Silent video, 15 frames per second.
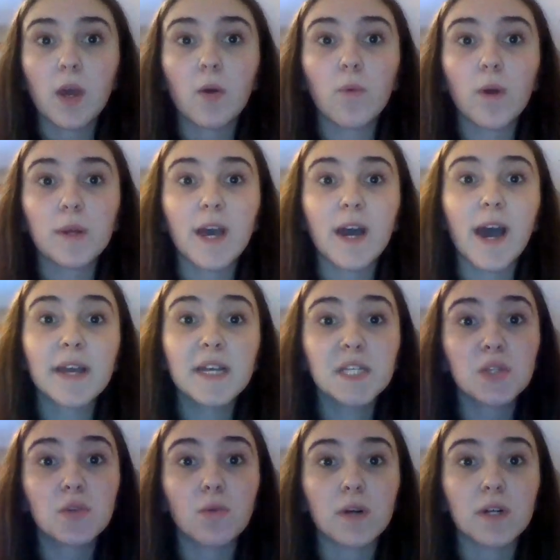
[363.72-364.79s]
where the high
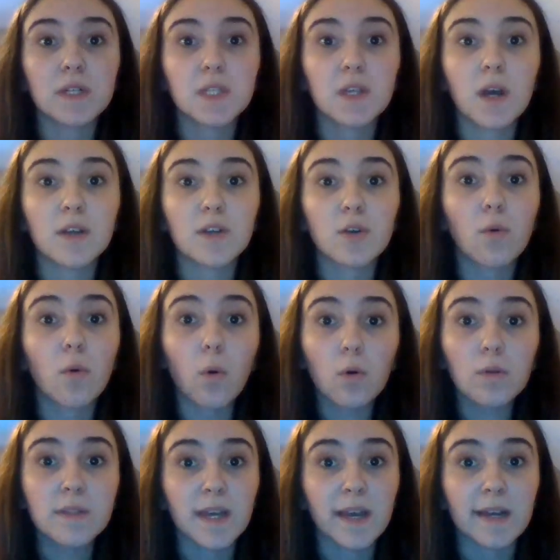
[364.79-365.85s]
scores on your
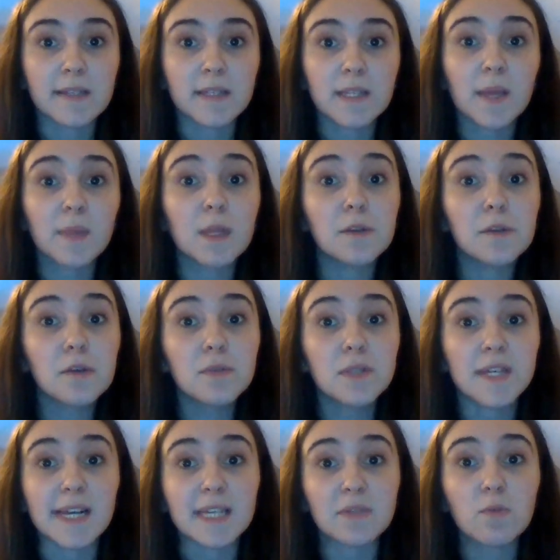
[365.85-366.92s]
old test and the new
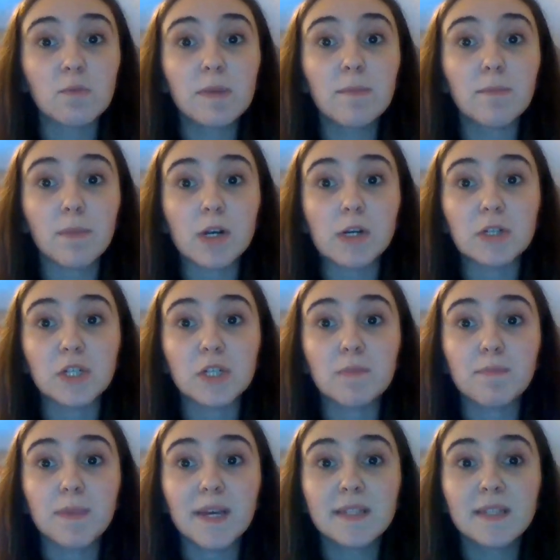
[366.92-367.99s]
test will be merged
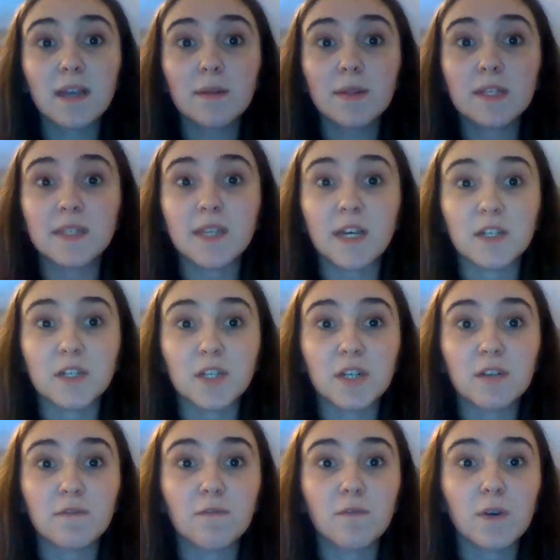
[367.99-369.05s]
based on the
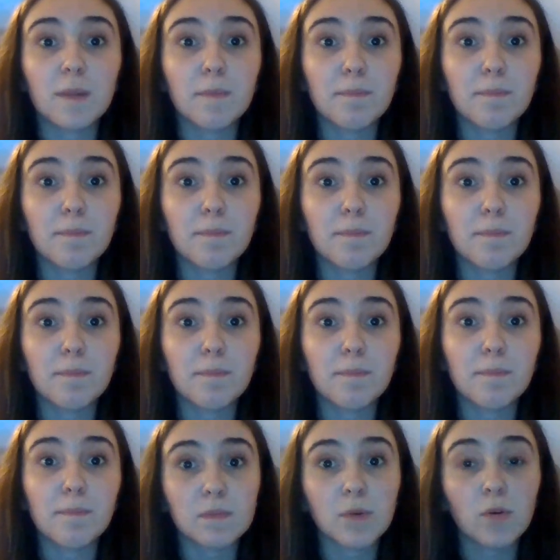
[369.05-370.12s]
section for the best
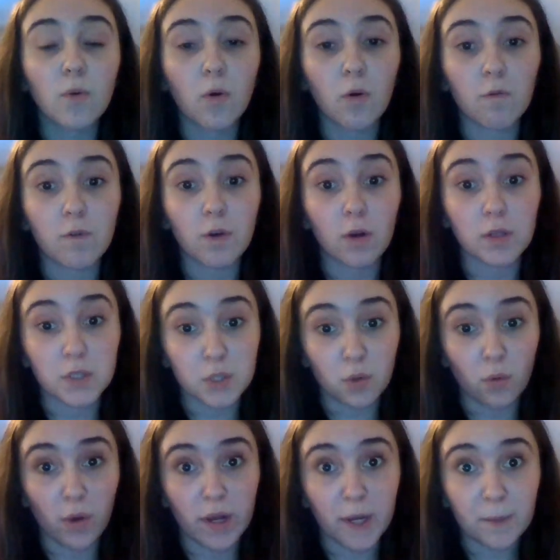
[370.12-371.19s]
possible overall
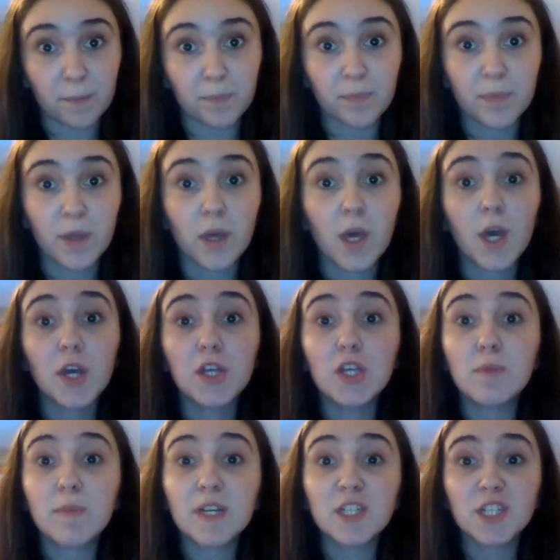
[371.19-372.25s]
score.
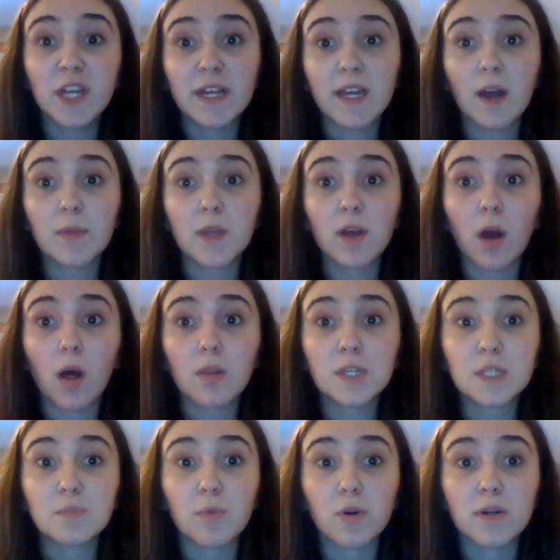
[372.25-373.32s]
You must check out the
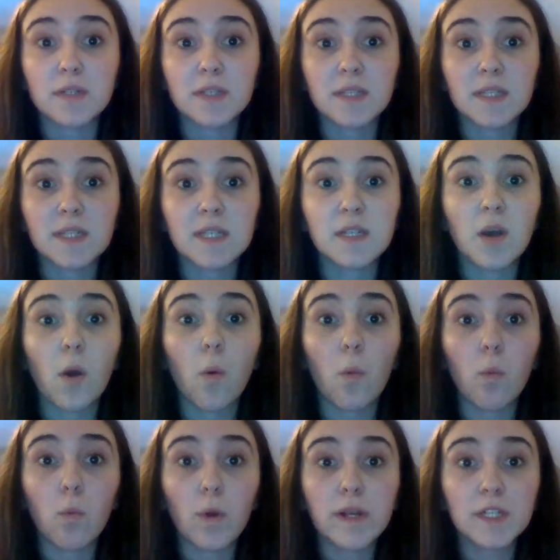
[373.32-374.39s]
College Board to see
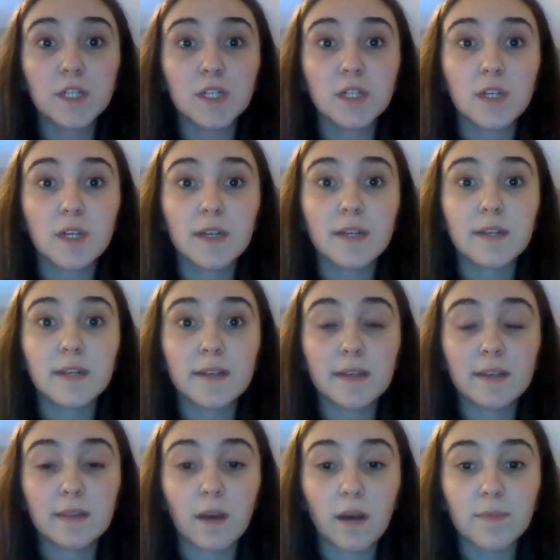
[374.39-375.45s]
which
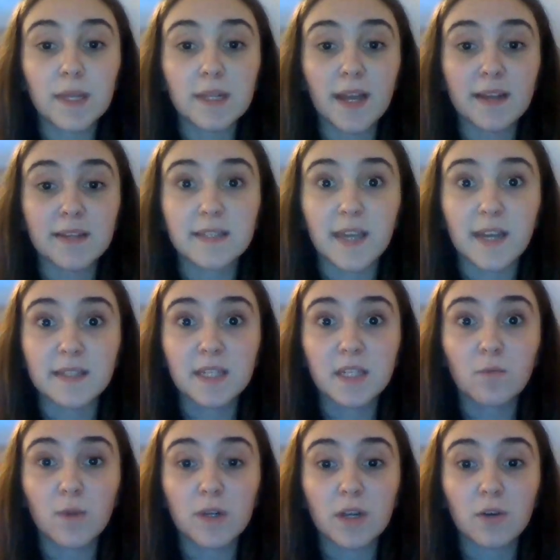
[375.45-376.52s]
of the next
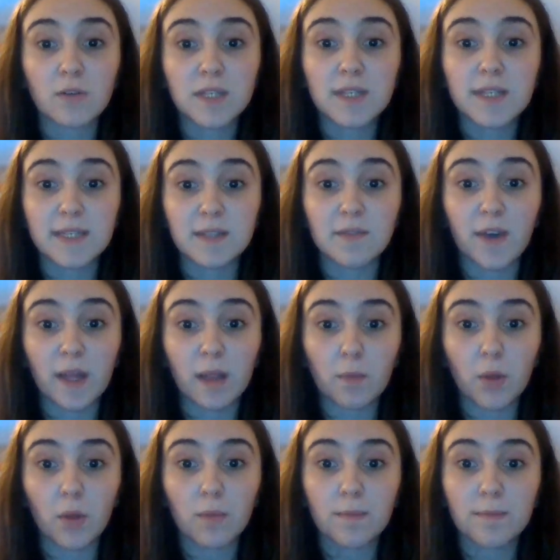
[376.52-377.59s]
testing windows is
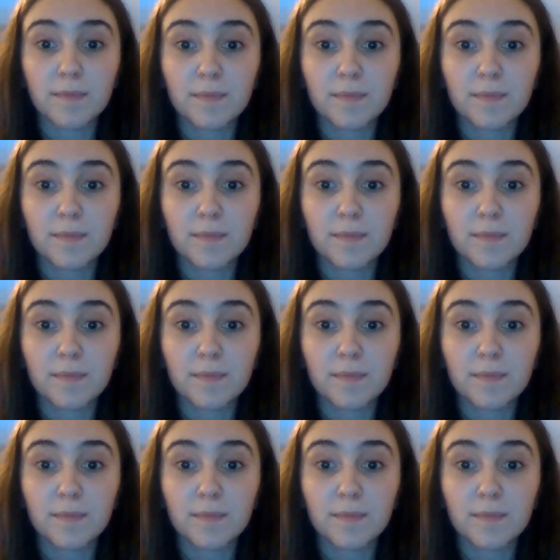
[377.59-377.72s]
available.